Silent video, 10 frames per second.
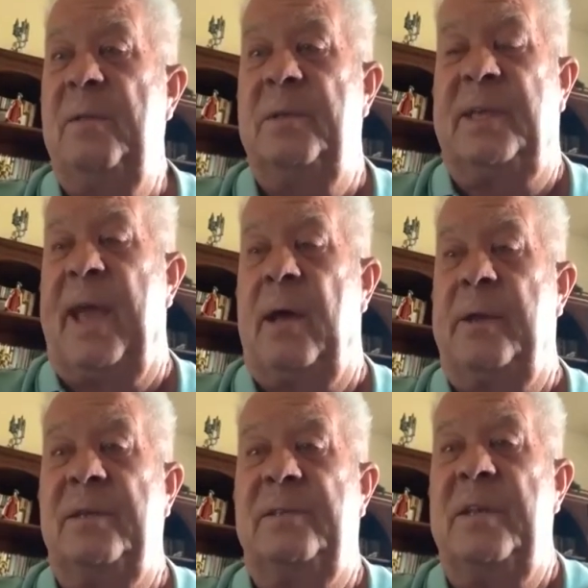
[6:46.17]
that the
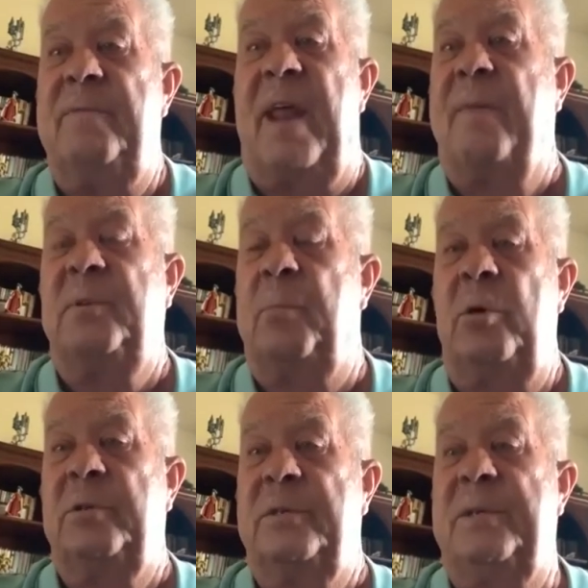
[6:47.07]
county doesn't even have to
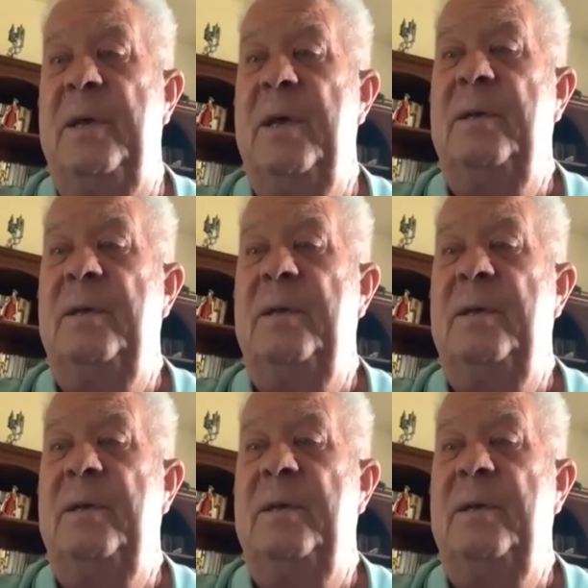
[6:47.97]
purchase.